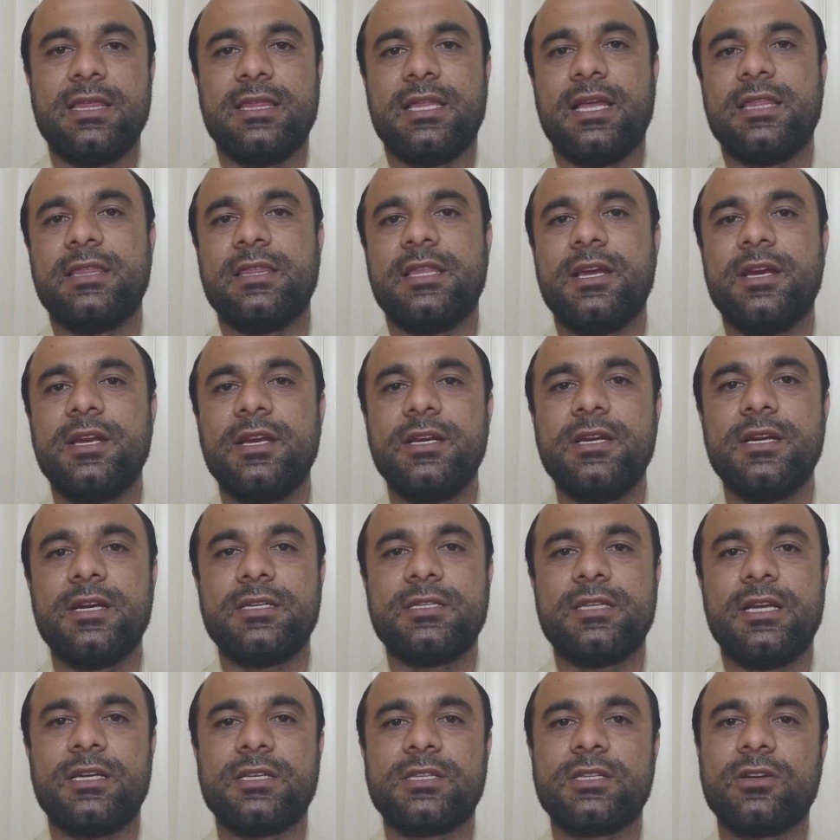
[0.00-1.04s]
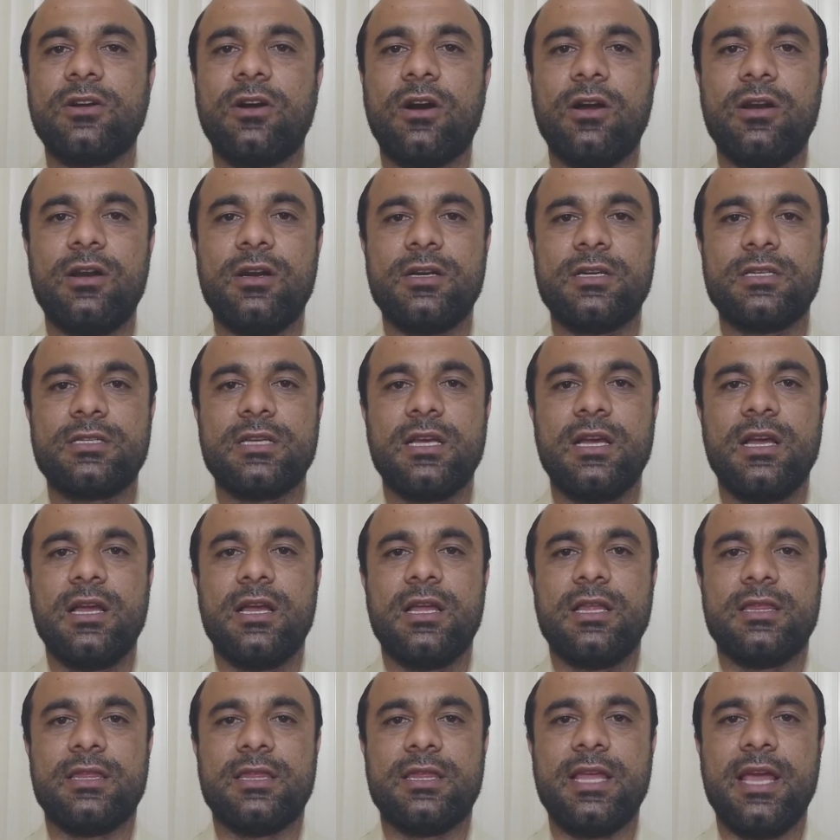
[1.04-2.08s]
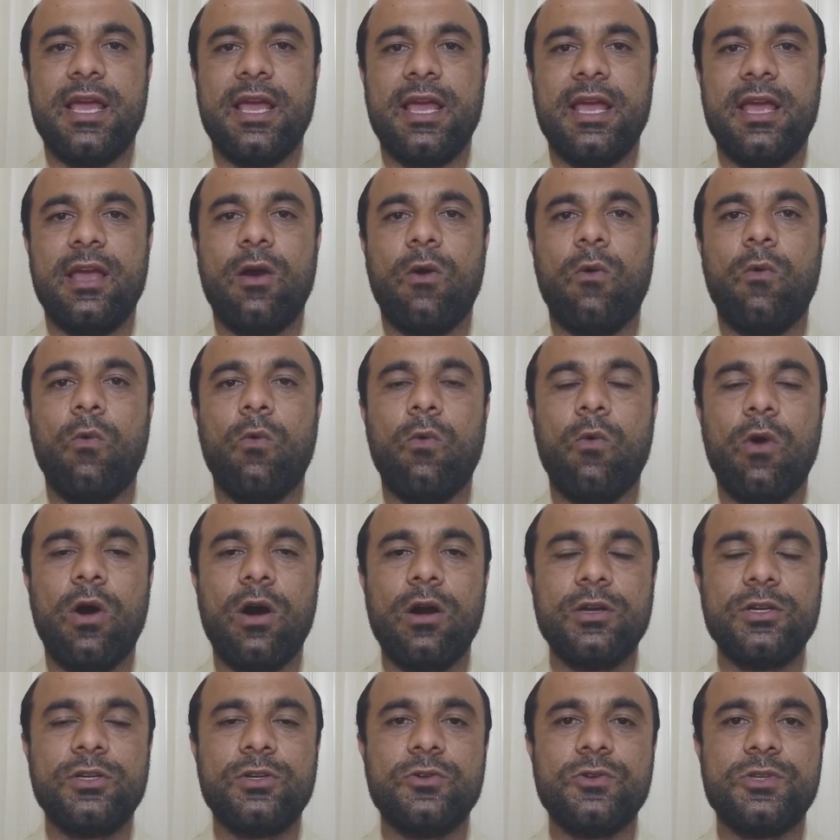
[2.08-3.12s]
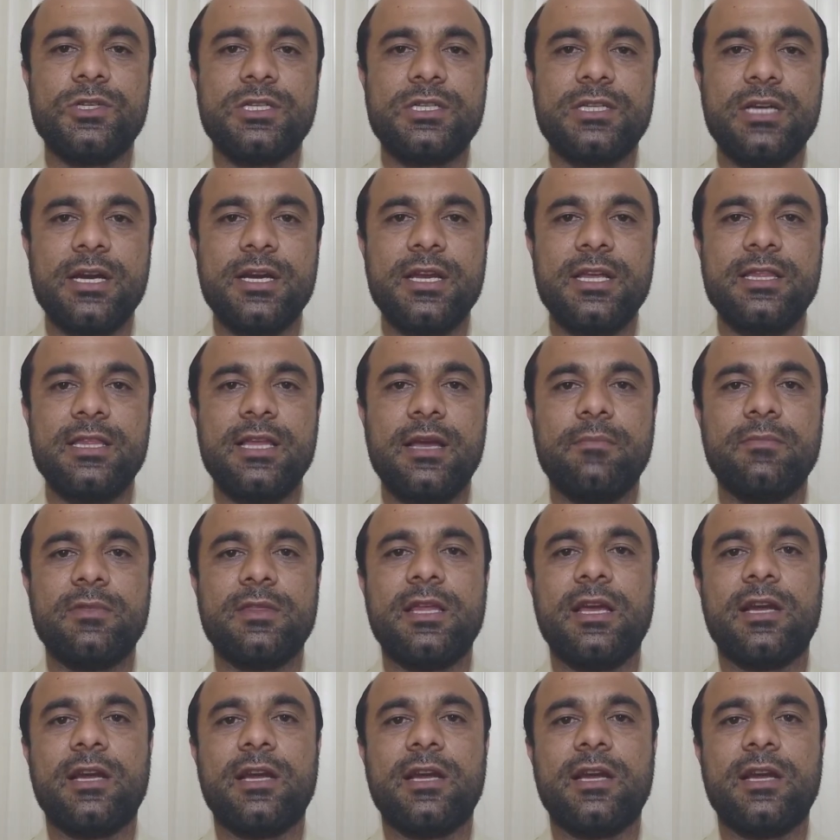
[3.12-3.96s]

Then the readers and scholars, they want to study them,